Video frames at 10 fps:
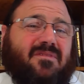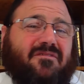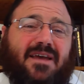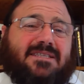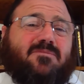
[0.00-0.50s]
the
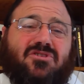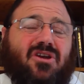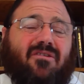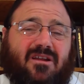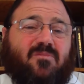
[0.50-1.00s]
vast
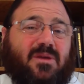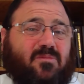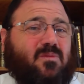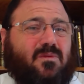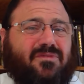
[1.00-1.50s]
majority of
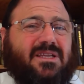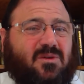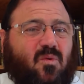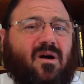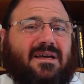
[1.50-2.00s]
people were really
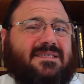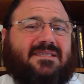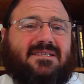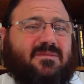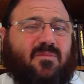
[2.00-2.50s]
wise
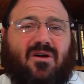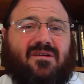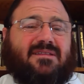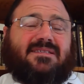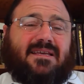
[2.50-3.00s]
and smart
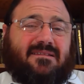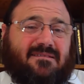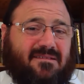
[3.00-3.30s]
and said